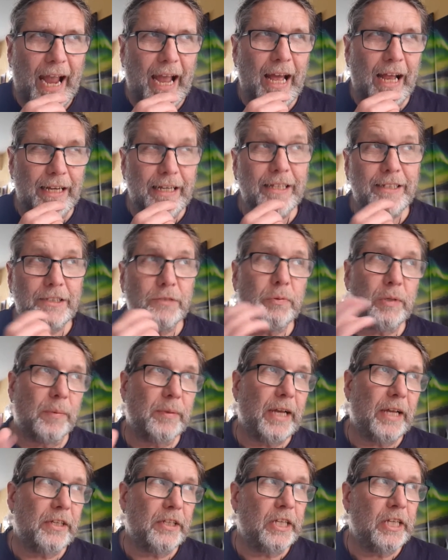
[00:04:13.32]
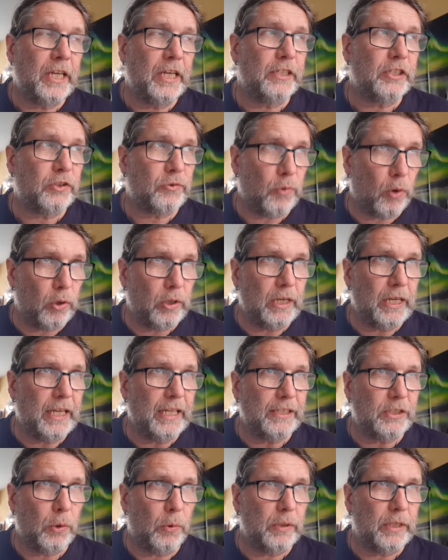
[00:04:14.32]
and this is what I'm getting here strongly,
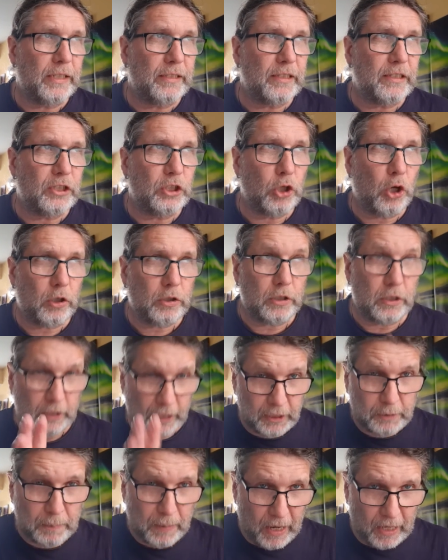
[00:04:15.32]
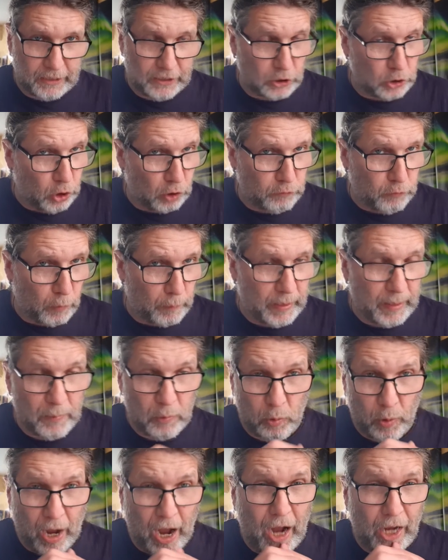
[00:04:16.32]
so this is not, this part is not for
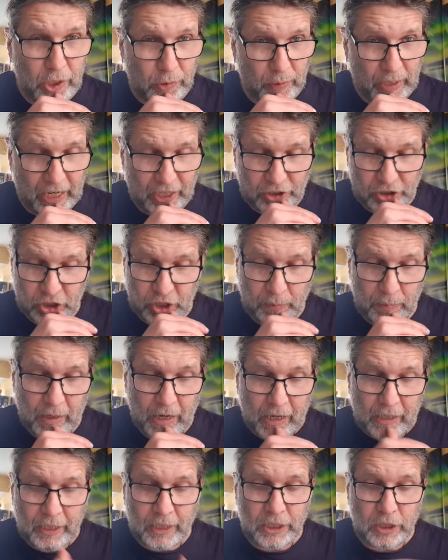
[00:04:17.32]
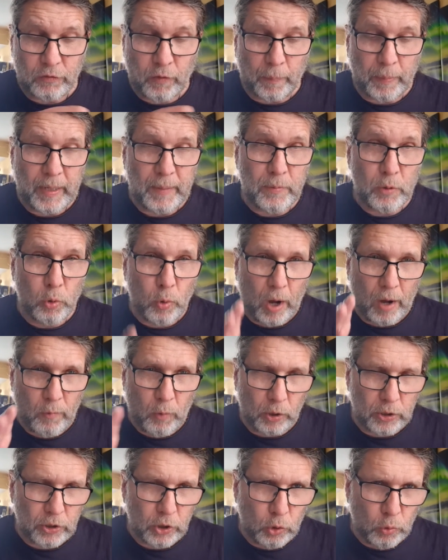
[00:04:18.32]
people who are in a relationship. This is for people who
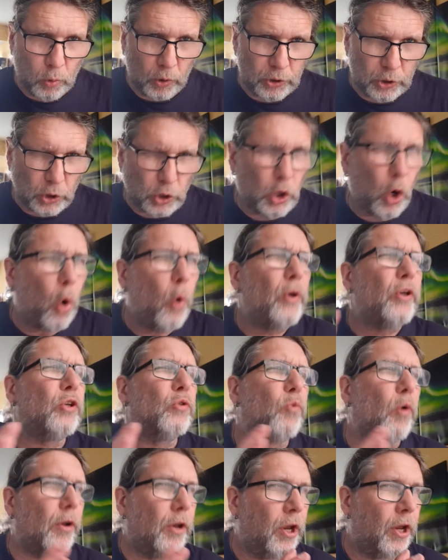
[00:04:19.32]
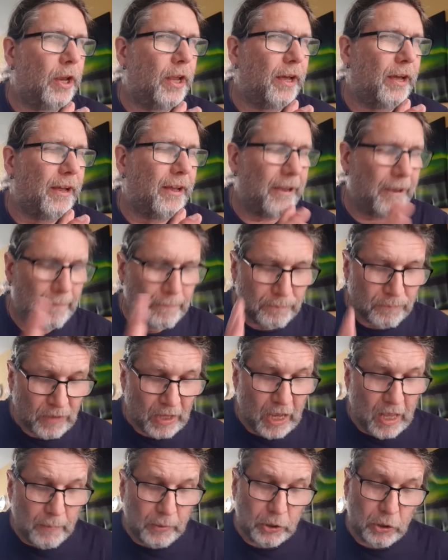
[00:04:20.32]
want to go into one.
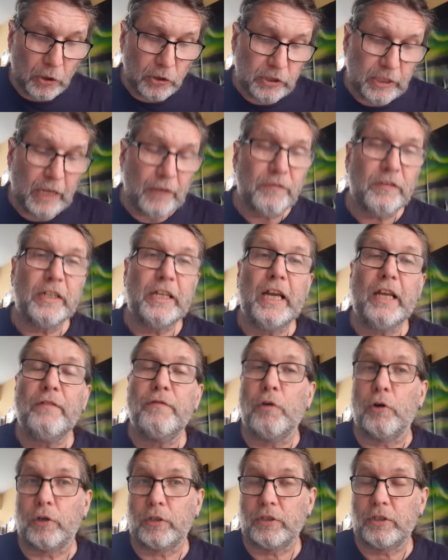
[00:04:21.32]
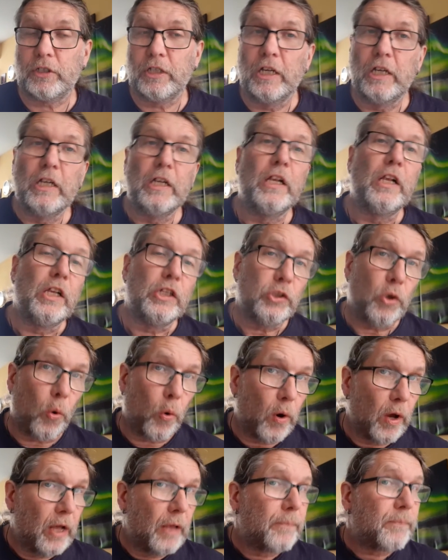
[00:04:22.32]
Because you have the kid fox.
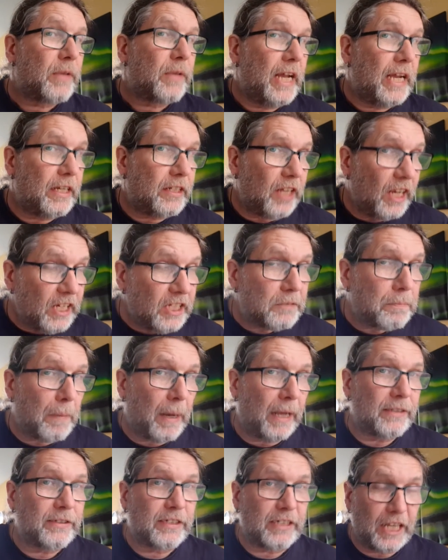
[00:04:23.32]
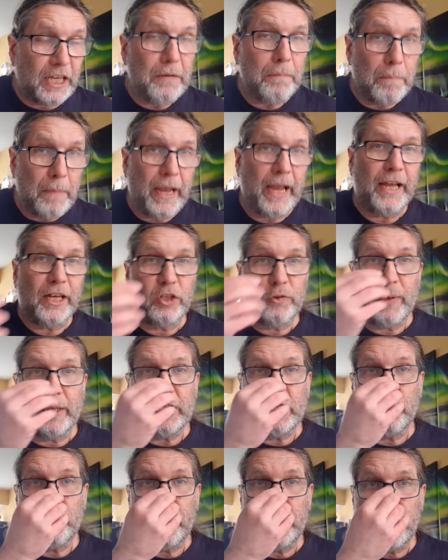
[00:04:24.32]
So this month, in May
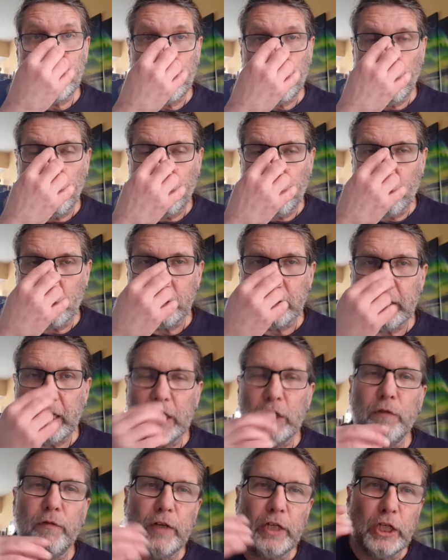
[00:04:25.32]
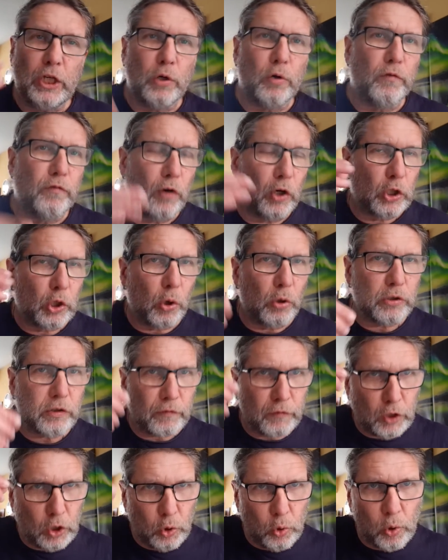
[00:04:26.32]
2022, for the sign of Leo, for those
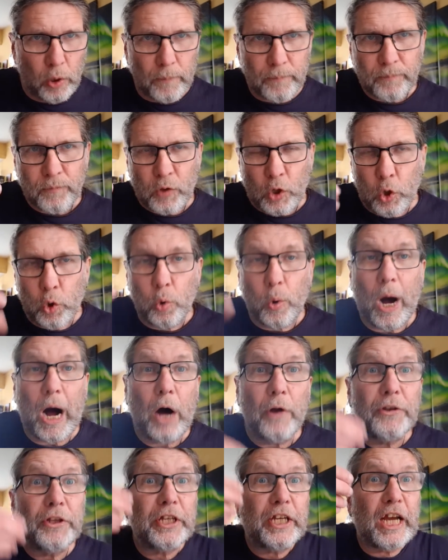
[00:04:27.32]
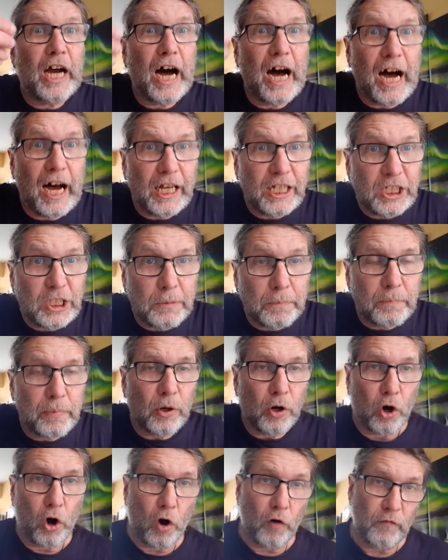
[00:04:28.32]
of you who are on the cusp
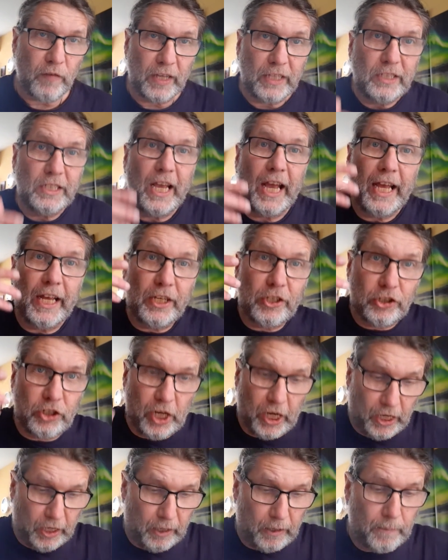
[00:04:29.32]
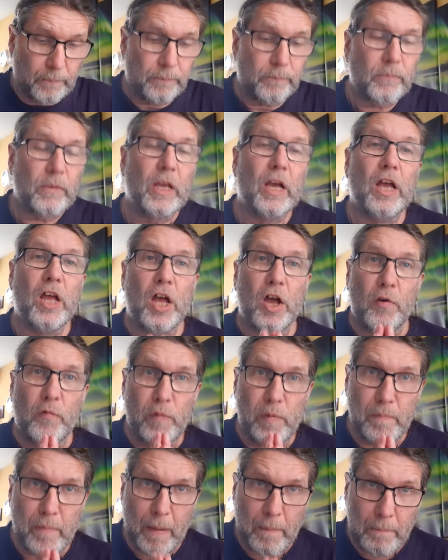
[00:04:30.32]
of engaging,
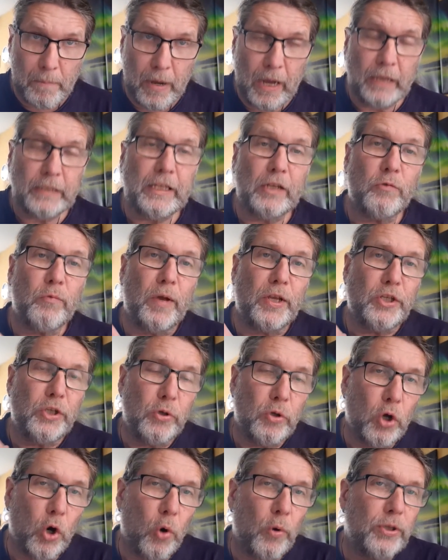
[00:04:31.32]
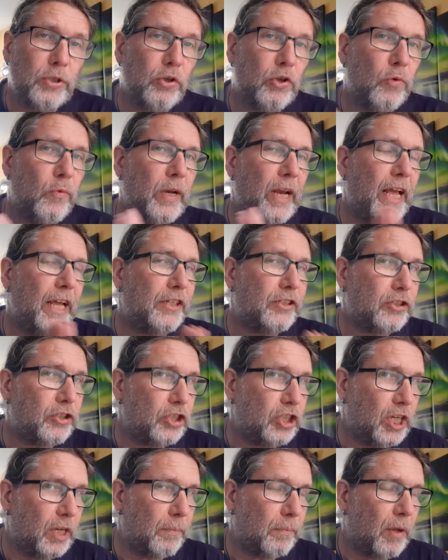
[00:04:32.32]
remember that when you go into the
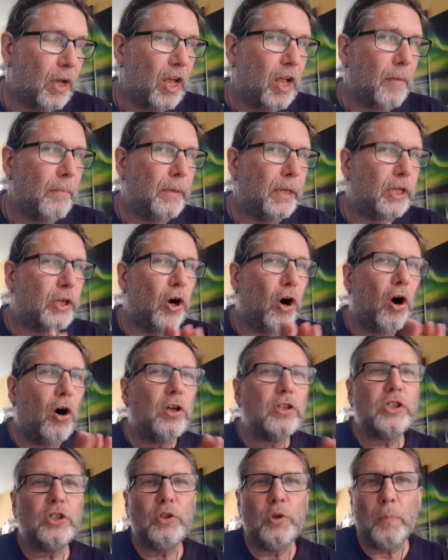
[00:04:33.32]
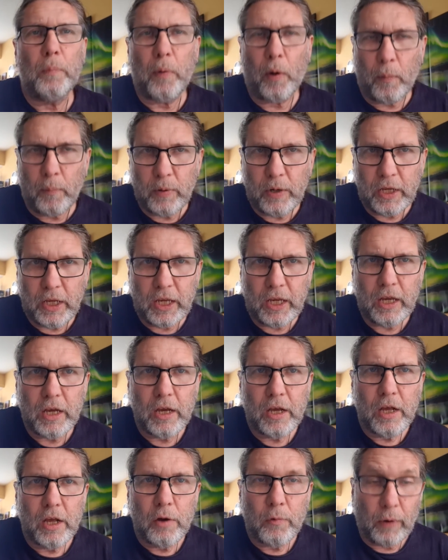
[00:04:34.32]
relationship, because you probably,
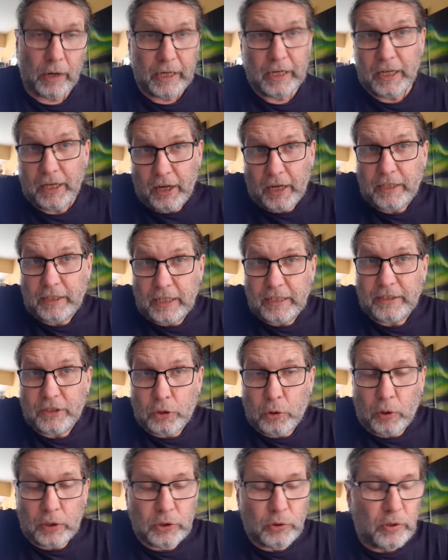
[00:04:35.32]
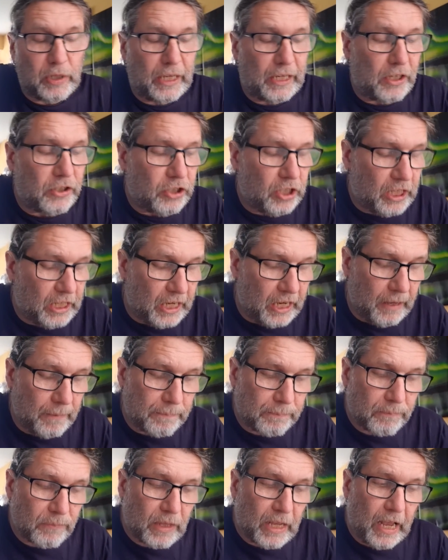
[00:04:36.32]
well, at least according to the energy here,
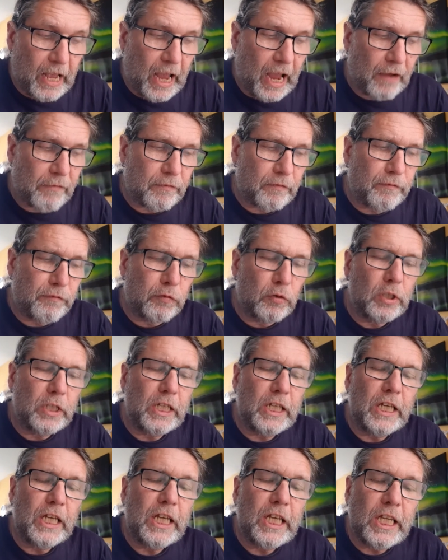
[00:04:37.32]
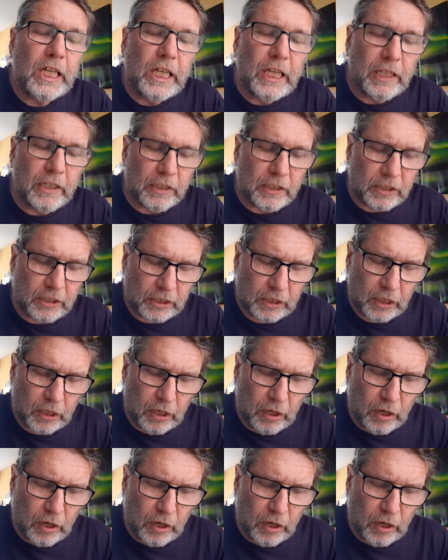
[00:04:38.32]
haven't fully healed